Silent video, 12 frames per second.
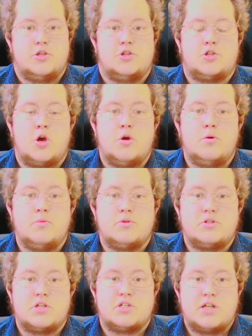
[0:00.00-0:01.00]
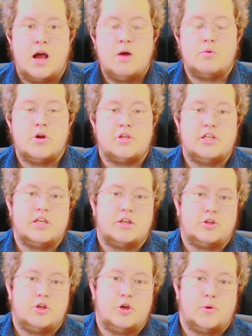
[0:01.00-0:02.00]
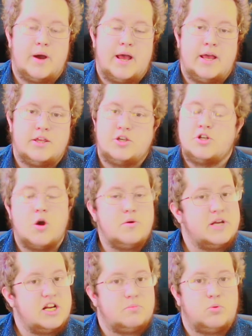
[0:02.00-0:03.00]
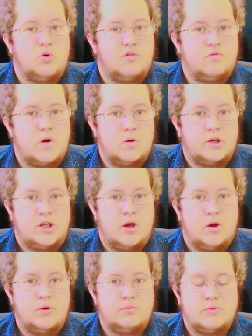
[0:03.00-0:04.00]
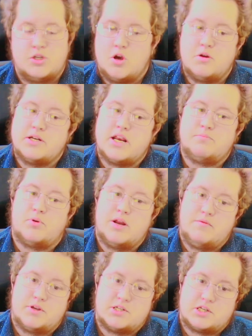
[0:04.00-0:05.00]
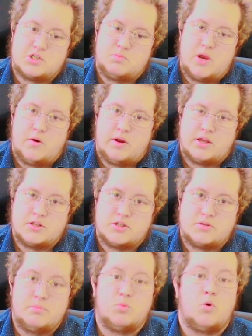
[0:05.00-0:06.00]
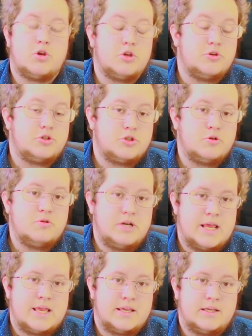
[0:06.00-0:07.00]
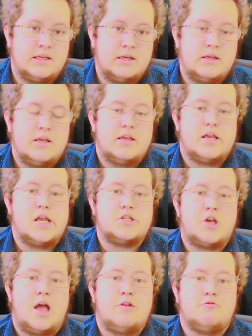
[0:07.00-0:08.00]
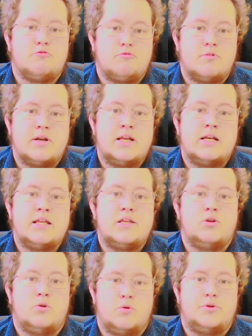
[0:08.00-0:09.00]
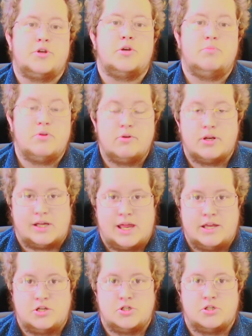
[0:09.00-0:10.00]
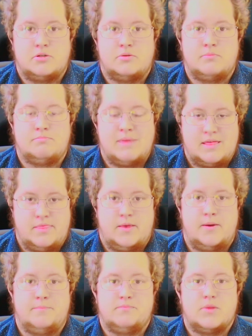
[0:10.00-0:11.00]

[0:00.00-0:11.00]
So to start working in QA, you don't need a portfolio, you don't need previous experience, but what you do need is a really good communication method.